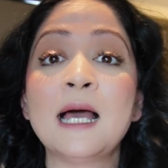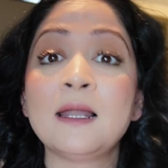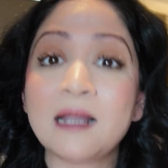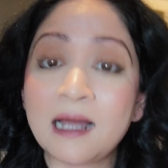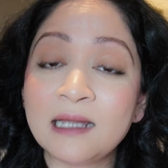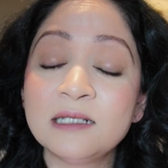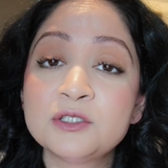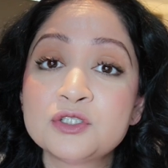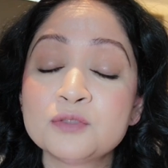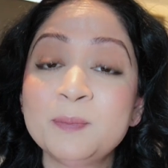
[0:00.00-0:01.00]

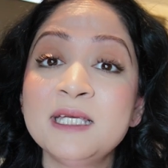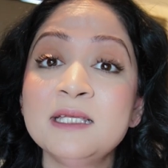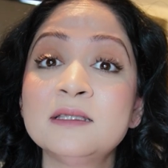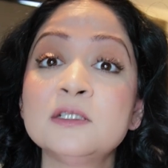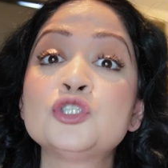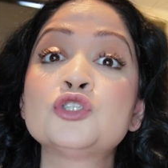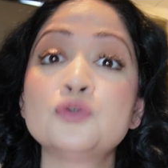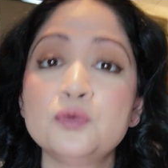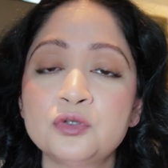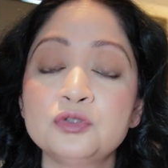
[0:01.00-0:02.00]
align to be the truth,